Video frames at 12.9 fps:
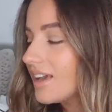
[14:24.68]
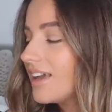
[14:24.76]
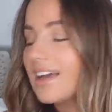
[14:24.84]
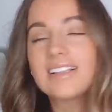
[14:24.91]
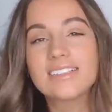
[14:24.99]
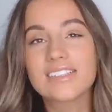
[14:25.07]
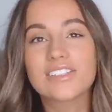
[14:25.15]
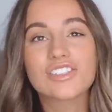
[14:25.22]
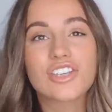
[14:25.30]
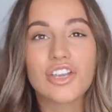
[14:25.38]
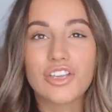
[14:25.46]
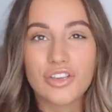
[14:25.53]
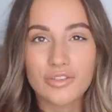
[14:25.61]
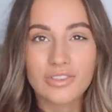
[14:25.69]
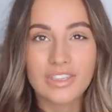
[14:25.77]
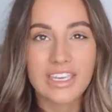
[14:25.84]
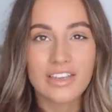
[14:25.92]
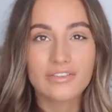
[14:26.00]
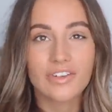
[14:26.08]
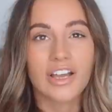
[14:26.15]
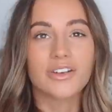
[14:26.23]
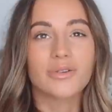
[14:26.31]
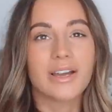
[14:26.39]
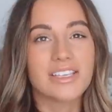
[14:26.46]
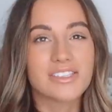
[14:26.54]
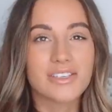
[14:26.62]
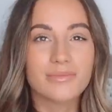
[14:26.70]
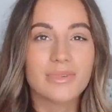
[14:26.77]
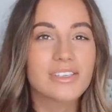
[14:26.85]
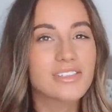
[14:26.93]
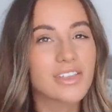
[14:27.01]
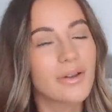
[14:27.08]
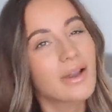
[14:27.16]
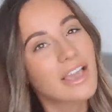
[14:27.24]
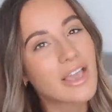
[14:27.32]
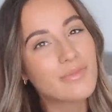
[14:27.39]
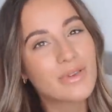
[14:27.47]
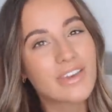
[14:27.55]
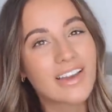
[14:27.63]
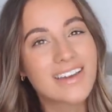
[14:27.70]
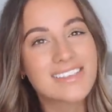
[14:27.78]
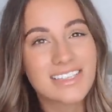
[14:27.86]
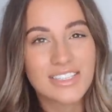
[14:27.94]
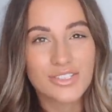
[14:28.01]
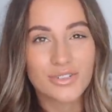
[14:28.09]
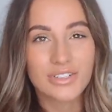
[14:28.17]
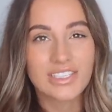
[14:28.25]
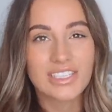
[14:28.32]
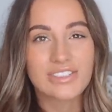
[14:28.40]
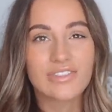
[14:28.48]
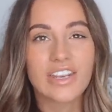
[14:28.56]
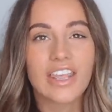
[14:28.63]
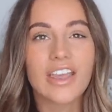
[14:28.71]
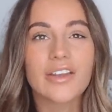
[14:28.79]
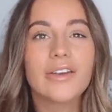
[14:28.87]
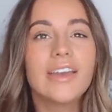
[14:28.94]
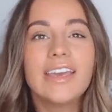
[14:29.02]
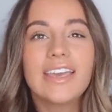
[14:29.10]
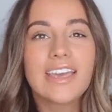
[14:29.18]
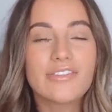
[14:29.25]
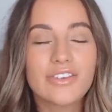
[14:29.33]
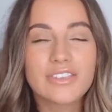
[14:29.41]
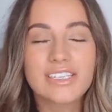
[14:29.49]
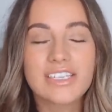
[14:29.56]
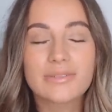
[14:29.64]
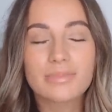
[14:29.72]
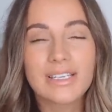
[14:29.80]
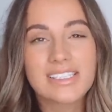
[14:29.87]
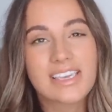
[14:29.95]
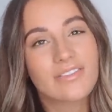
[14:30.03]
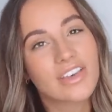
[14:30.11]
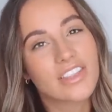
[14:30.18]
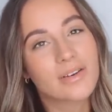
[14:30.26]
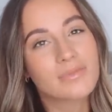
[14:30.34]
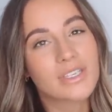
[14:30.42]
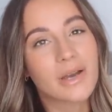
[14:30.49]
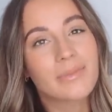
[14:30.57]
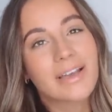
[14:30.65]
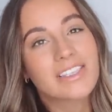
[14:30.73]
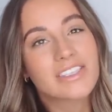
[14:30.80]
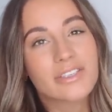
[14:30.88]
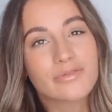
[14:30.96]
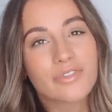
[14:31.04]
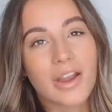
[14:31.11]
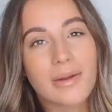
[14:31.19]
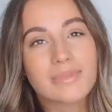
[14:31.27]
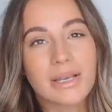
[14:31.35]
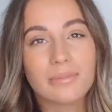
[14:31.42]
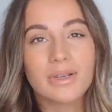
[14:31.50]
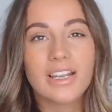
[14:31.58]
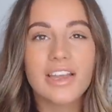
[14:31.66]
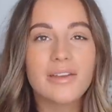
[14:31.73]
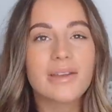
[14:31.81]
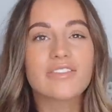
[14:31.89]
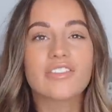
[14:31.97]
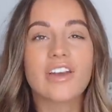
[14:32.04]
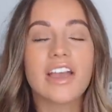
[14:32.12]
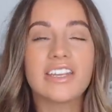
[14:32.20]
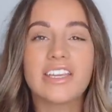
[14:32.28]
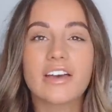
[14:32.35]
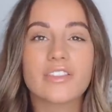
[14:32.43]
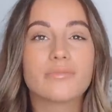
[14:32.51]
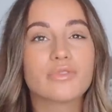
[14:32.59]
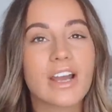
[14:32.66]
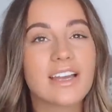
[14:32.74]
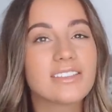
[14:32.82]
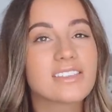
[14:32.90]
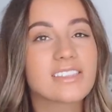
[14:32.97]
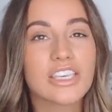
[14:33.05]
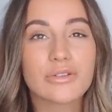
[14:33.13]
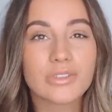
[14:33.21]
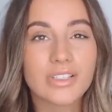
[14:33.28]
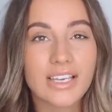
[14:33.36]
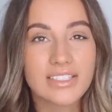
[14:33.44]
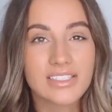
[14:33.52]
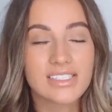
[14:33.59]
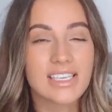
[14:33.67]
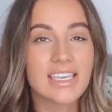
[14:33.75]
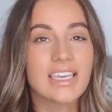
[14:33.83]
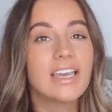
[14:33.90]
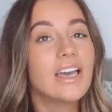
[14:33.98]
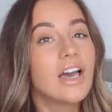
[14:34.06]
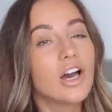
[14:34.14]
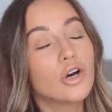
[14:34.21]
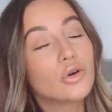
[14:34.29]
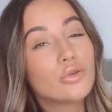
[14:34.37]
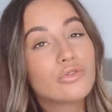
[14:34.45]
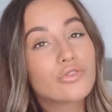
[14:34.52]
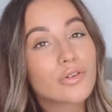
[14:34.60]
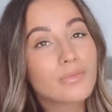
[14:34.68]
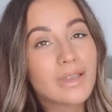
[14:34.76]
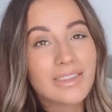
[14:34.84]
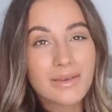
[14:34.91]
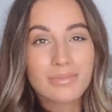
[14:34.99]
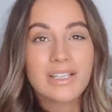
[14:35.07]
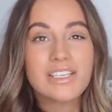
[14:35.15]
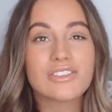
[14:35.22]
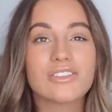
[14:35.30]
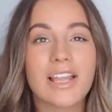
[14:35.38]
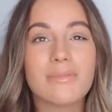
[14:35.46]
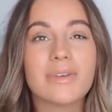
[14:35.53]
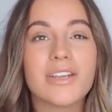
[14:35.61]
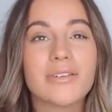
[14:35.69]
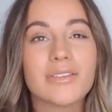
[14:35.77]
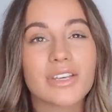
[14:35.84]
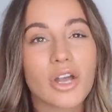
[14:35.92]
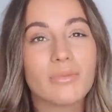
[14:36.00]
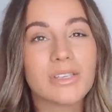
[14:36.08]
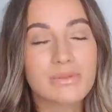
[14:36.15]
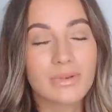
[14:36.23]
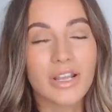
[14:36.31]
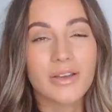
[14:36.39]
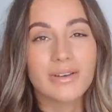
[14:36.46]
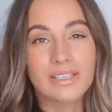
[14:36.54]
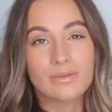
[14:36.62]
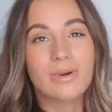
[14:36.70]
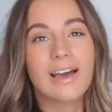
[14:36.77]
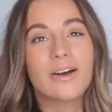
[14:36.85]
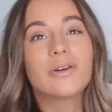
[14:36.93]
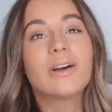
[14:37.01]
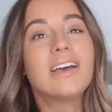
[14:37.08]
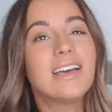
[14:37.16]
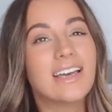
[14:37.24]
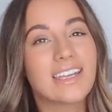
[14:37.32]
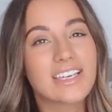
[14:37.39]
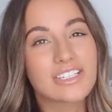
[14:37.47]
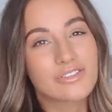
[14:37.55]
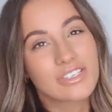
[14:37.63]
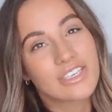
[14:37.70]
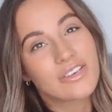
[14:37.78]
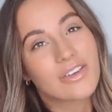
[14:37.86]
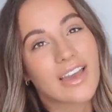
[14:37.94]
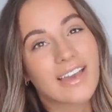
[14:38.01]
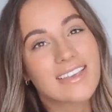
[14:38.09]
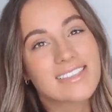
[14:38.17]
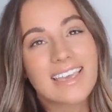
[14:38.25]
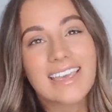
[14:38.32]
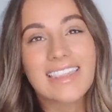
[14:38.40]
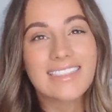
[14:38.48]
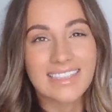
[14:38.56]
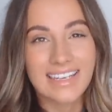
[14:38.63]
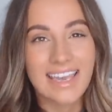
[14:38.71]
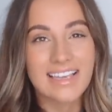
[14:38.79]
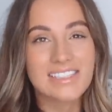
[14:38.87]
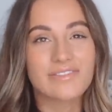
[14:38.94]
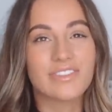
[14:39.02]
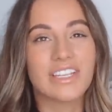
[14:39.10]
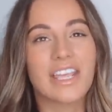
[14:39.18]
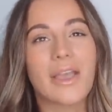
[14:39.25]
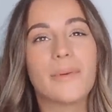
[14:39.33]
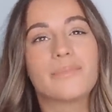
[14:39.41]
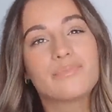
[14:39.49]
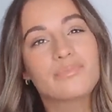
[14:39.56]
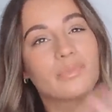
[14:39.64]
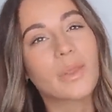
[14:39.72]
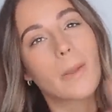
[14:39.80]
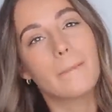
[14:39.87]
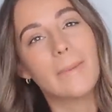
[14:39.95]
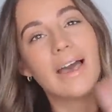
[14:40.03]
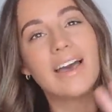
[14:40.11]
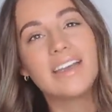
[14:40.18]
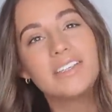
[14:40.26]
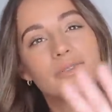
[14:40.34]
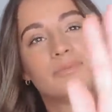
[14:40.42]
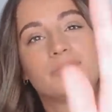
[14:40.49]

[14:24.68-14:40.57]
And show you the final item. So I hope you guys enjoyed this video. If you did, please give it a thumbs up and subscribe down below. If there are any other brands that you would like to see a haul from me, then please do let me know in the comments below as well. And I shall see you guys in the next video. Bye!